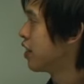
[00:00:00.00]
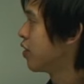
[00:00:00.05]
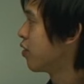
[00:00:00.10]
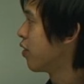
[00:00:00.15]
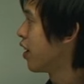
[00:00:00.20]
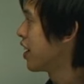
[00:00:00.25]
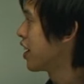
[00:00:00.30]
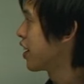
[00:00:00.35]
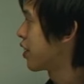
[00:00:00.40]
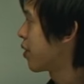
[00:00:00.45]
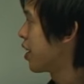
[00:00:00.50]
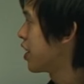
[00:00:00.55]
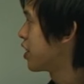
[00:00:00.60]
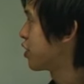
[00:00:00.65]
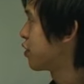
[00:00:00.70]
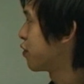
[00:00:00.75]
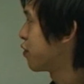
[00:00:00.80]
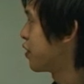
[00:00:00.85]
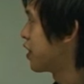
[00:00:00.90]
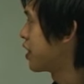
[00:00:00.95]
Write an
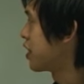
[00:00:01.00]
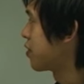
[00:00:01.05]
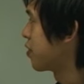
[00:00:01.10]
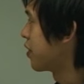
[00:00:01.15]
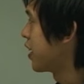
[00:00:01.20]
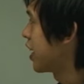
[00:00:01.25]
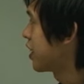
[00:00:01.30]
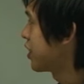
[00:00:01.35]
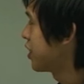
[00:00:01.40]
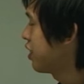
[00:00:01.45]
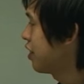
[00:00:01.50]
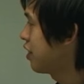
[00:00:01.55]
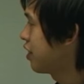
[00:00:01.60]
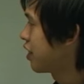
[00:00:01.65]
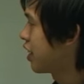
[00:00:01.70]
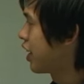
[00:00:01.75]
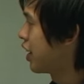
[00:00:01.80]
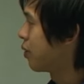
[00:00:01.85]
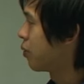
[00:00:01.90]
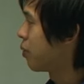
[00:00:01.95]
equation for this reaction,
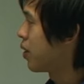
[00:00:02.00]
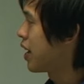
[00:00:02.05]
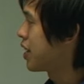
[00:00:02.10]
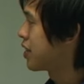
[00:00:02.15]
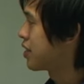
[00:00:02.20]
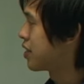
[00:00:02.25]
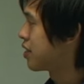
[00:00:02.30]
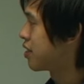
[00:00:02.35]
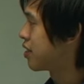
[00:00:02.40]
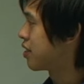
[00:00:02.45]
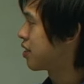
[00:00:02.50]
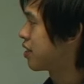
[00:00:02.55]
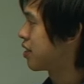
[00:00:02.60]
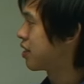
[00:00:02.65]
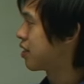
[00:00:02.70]
and why is this